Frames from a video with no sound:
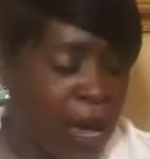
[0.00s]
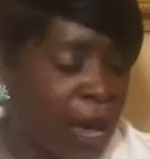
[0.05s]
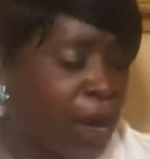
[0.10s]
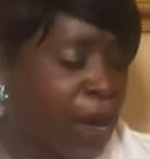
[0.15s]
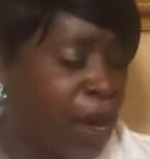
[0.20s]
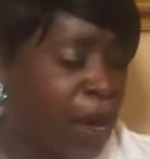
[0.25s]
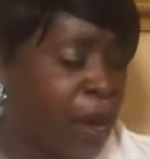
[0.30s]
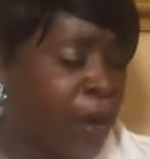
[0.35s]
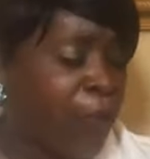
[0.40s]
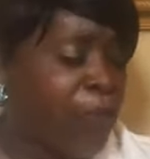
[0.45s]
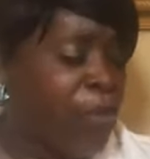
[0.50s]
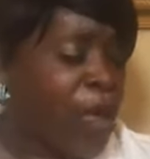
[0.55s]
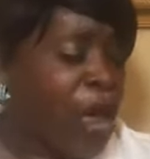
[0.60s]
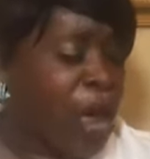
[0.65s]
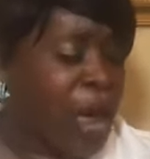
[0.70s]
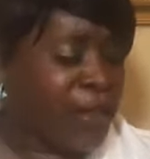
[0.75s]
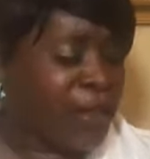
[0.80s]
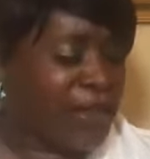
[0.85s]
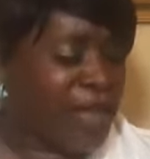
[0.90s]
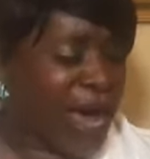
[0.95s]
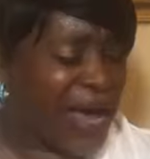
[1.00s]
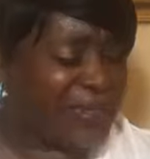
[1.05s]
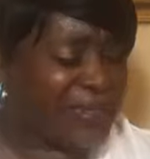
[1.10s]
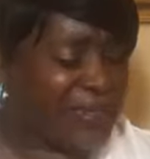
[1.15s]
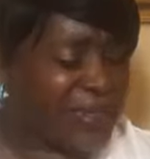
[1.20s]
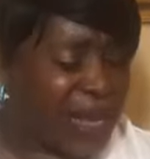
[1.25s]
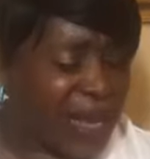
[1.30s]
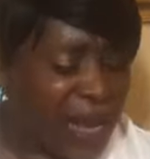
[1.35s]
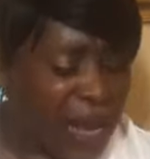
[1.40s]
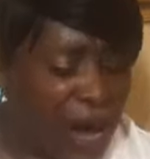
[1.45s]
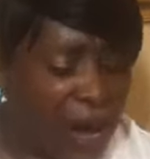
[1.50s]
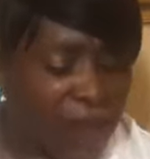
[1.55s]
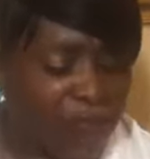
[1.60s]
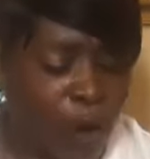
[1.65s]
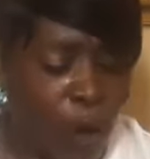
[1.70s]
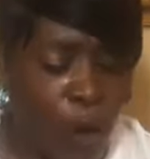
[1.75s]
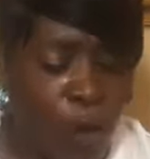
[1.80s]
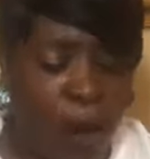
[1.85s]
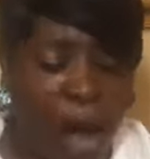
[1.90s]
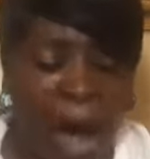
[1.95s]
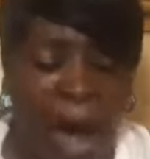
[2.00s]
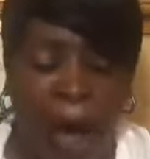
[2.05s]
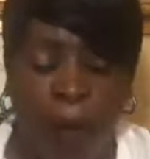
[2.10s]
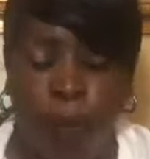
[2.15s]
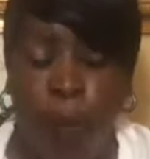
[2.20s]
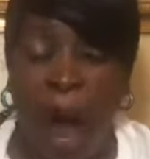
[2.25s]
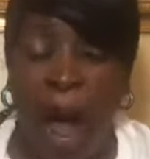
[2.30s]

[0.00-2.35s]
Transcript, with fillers: uh that's love, oh God.